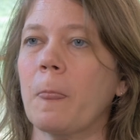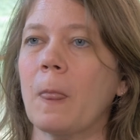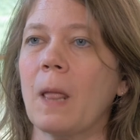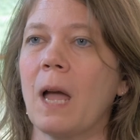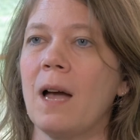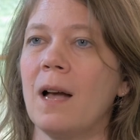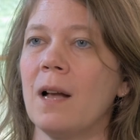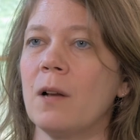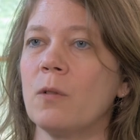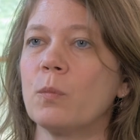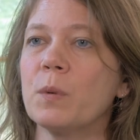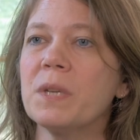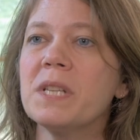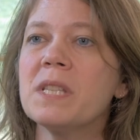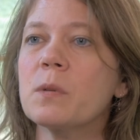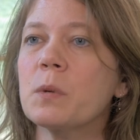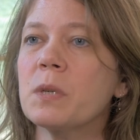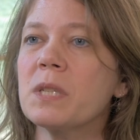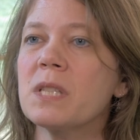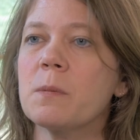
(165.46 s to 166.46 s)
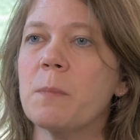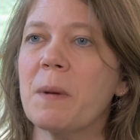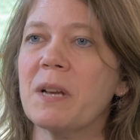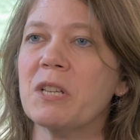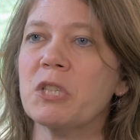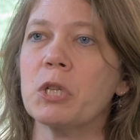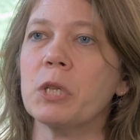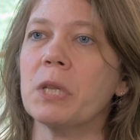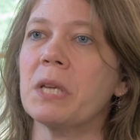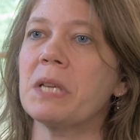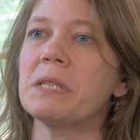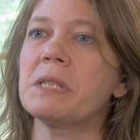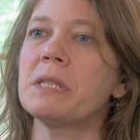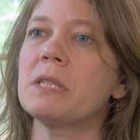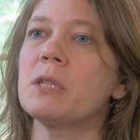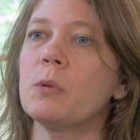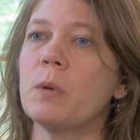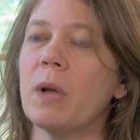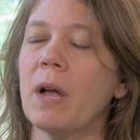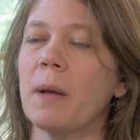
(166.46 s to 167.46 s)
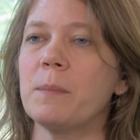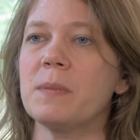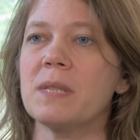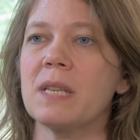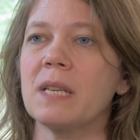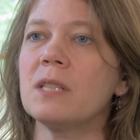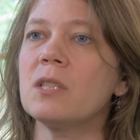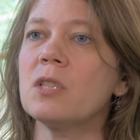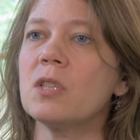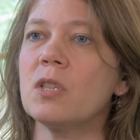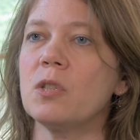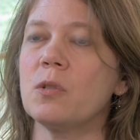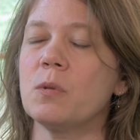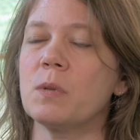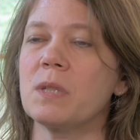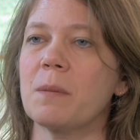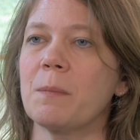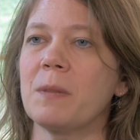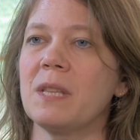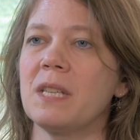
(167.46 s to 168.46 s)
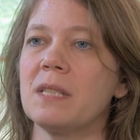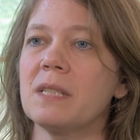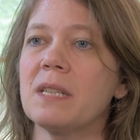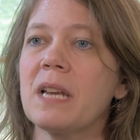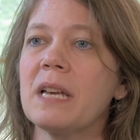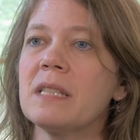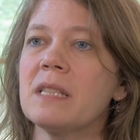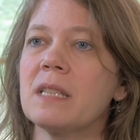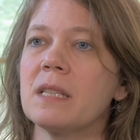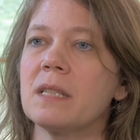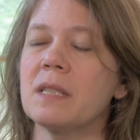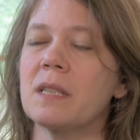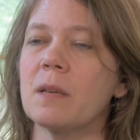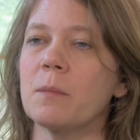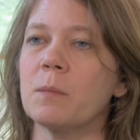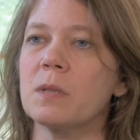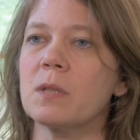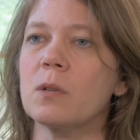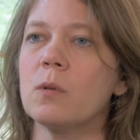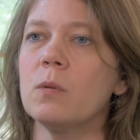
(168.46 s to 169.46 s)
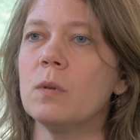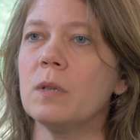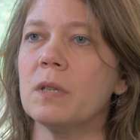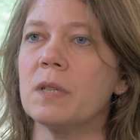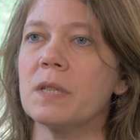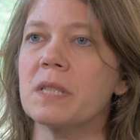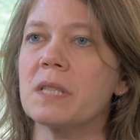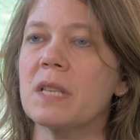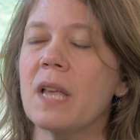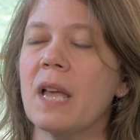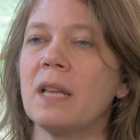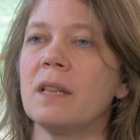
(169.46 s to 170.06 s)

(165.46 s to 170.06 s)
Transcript: a resource specialist who comes in to do some of these tests in some schools.